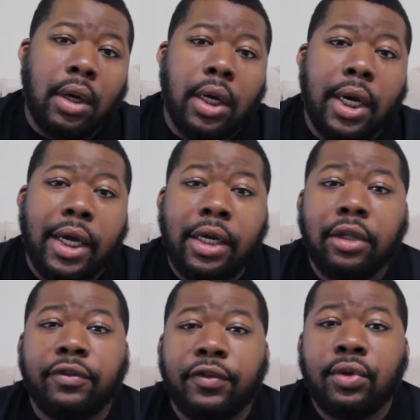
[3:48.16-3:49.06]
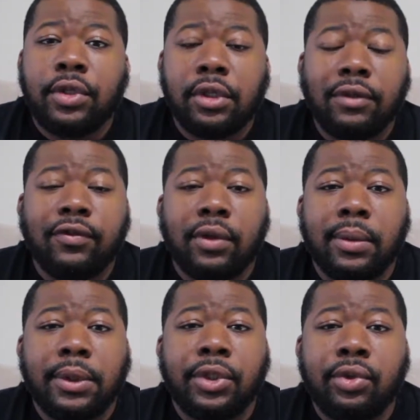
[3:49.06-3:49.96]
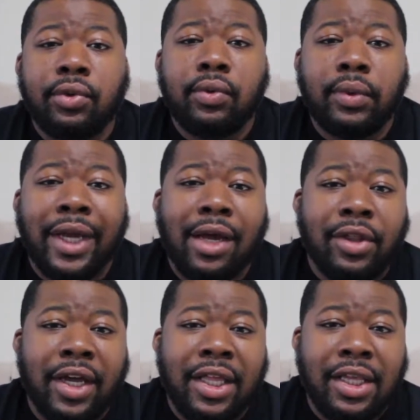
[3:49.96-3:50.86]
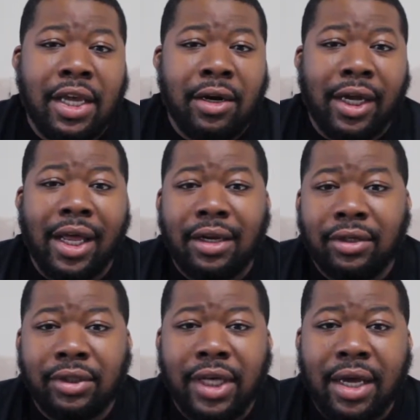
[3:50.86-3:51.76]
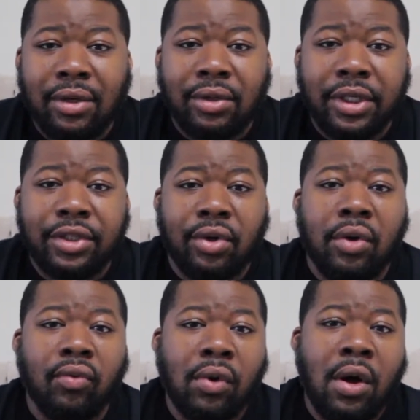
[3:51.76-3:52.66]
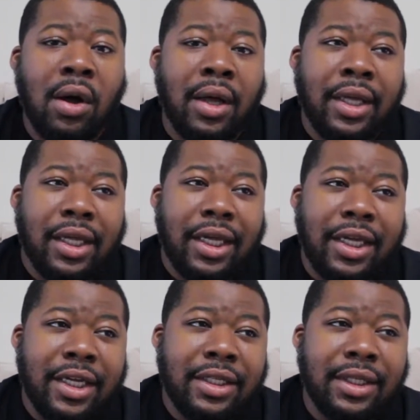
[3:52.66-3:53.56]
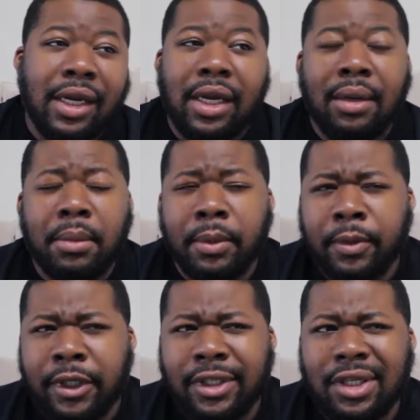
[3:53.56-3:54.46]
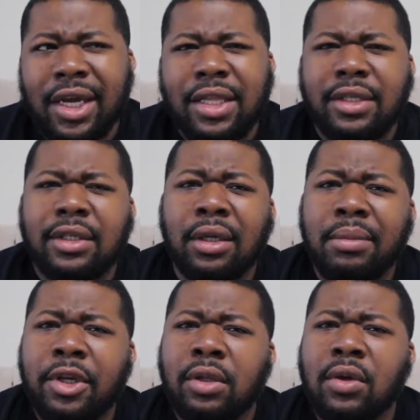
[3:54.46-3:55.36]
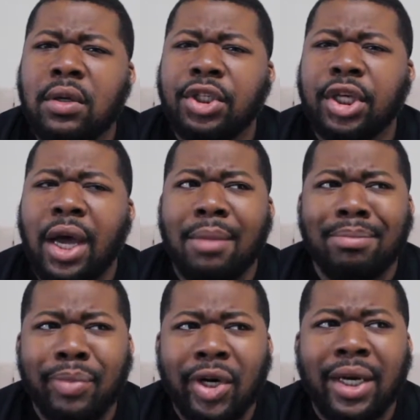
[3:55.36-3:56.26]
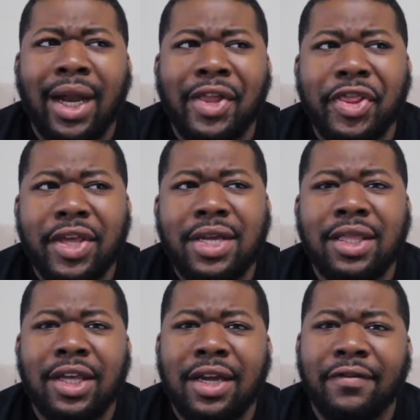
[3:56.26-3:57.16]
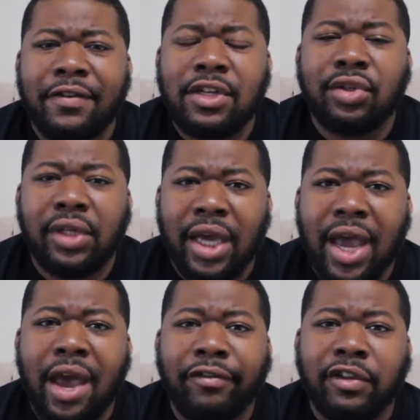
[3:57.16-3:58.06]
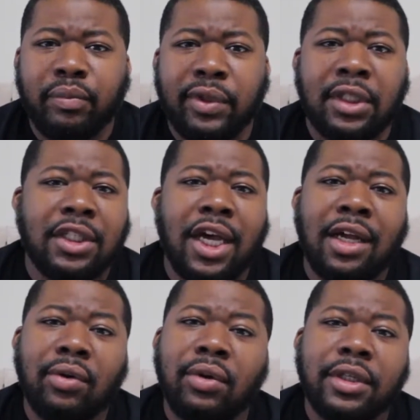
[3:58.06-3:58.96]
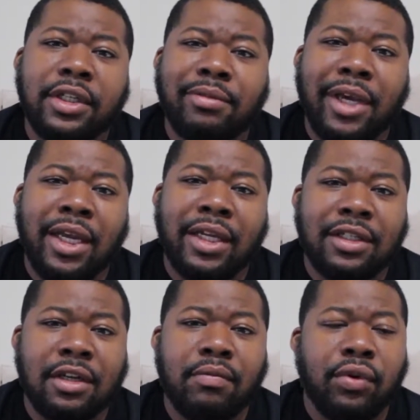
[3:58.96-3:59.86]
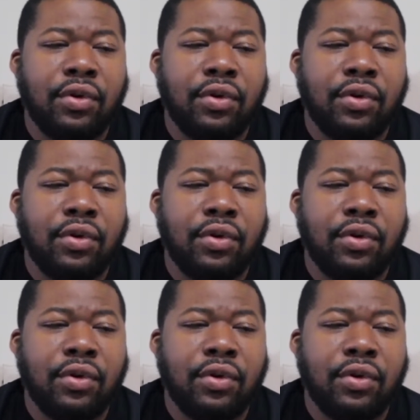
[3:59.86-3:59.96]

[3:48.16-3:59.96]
Uh, another feud to look forward to now that the Intercontinental title is on Raw is, and I'm, I'm going to say this is going to be a long shot, but I think they eventually have to put the title on this man at some